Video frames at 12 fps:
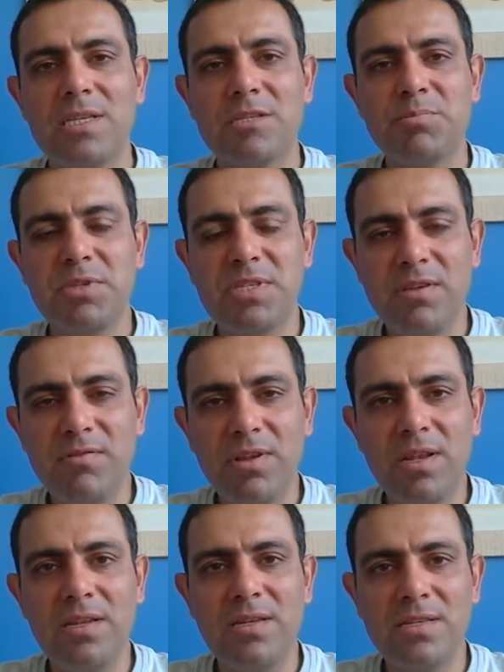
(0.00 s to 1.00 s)

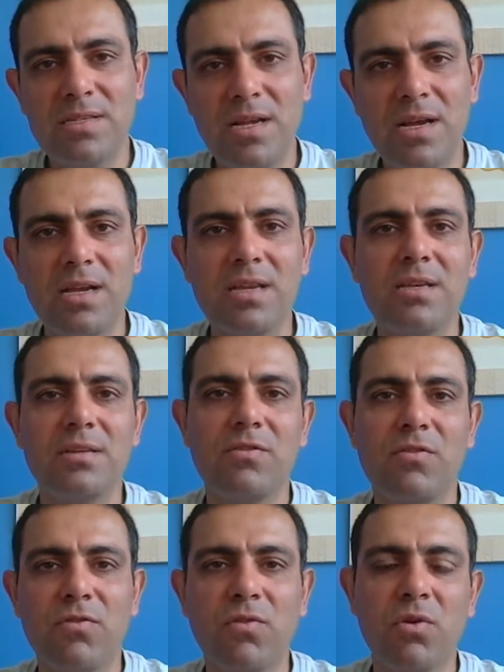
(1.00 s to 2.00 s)
specifically designed
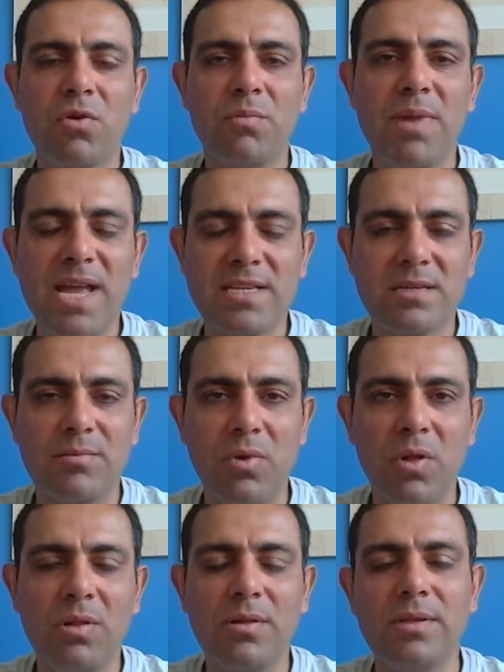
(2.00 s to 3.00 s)
for
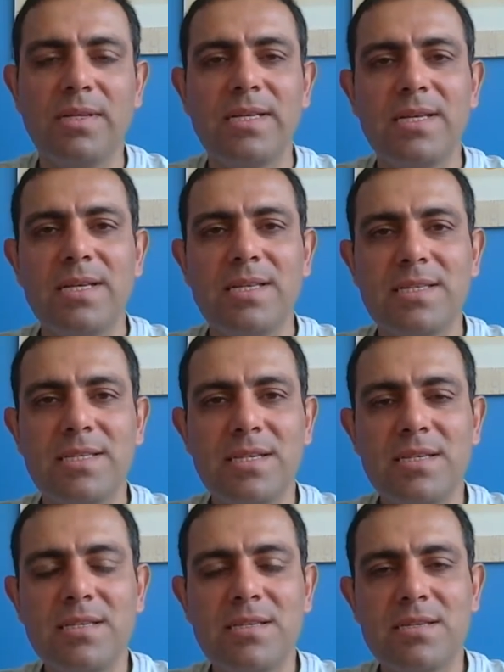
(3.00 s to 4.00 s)
basketball.
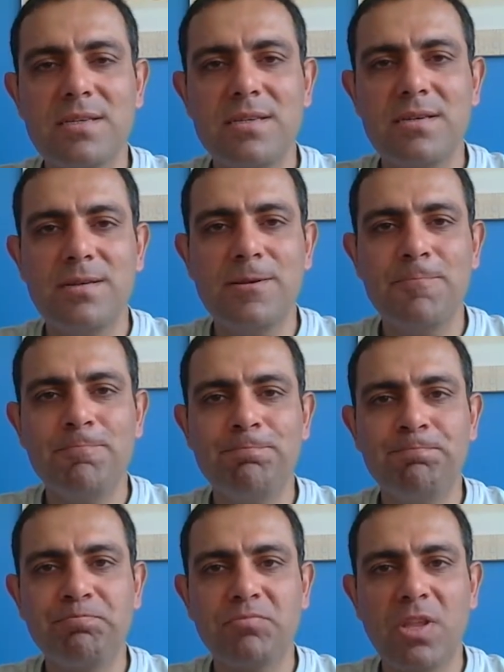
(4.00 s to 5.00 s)
Since
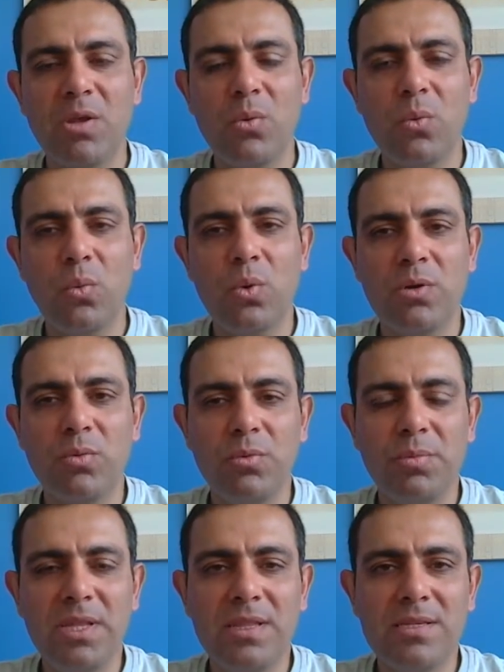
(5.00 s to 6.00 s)
what would
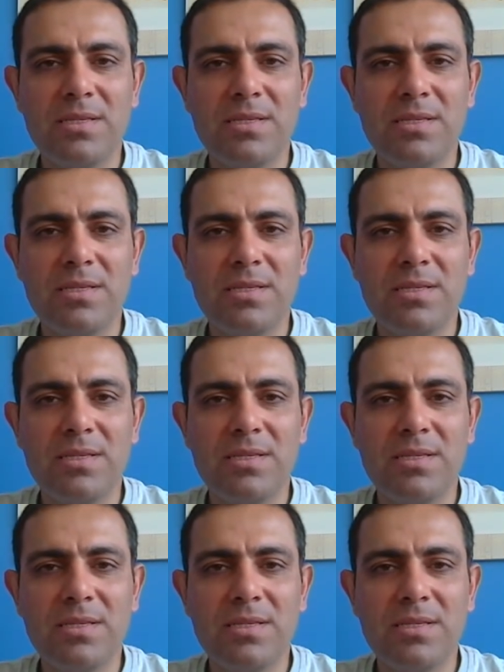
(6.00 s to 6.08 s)
be